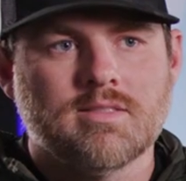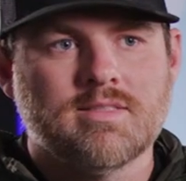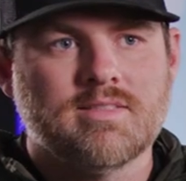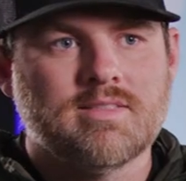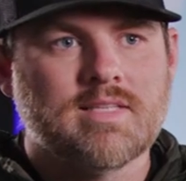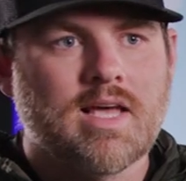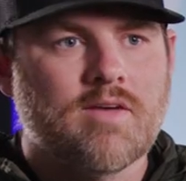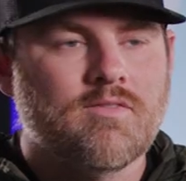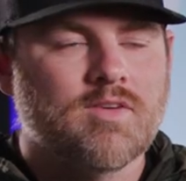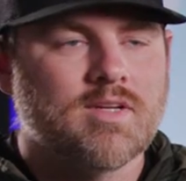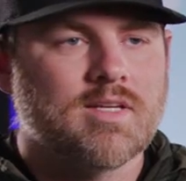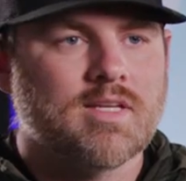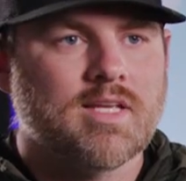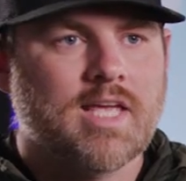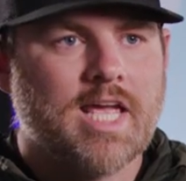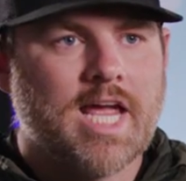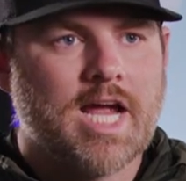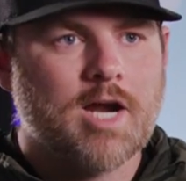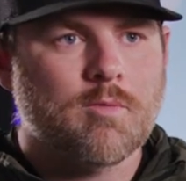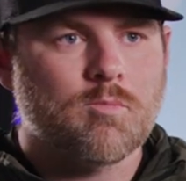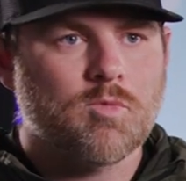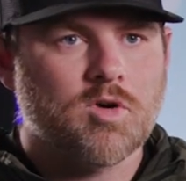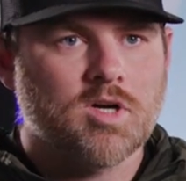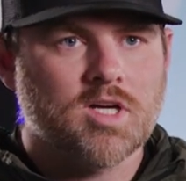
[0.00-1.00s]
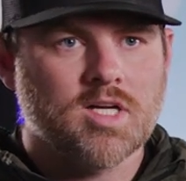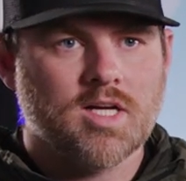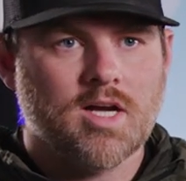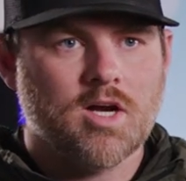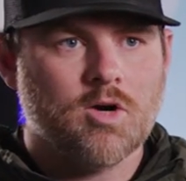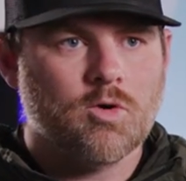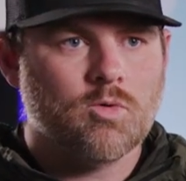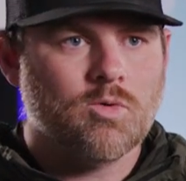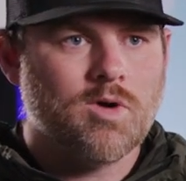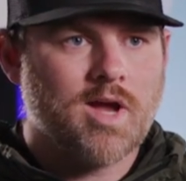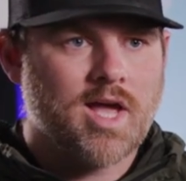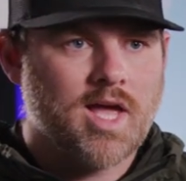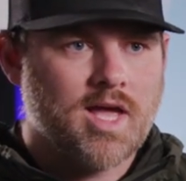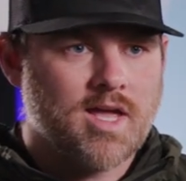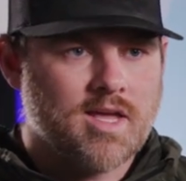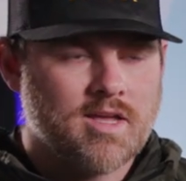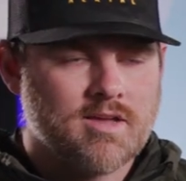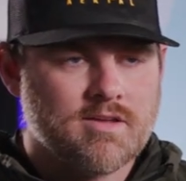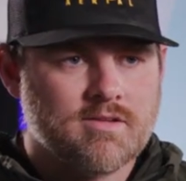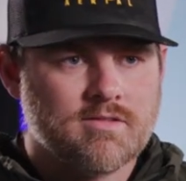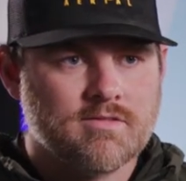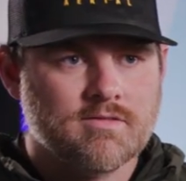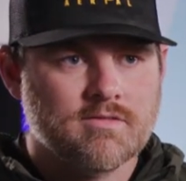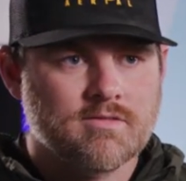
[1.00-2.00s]
seven camera
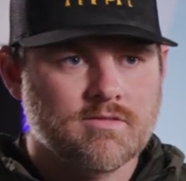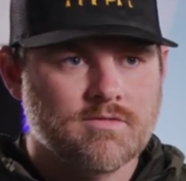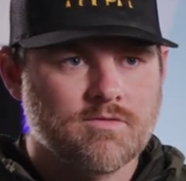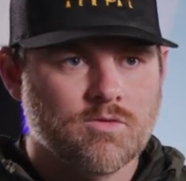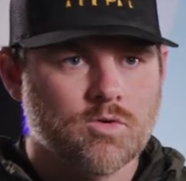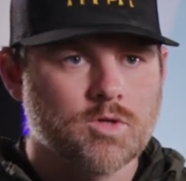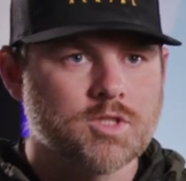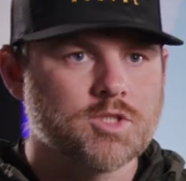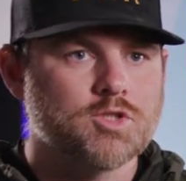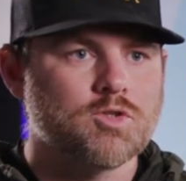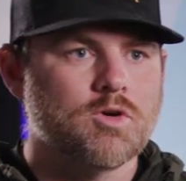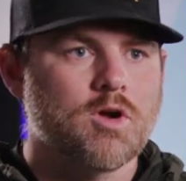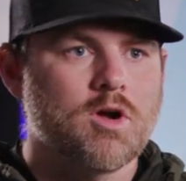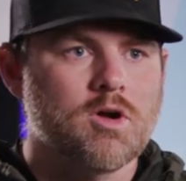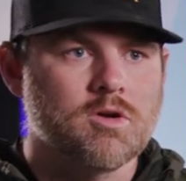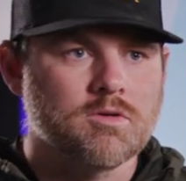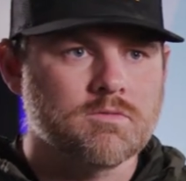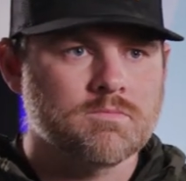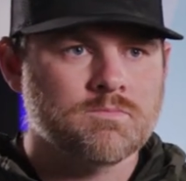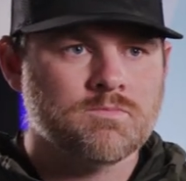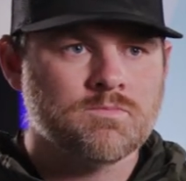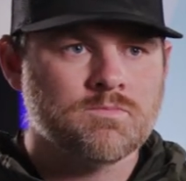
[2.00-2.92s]
array for a drone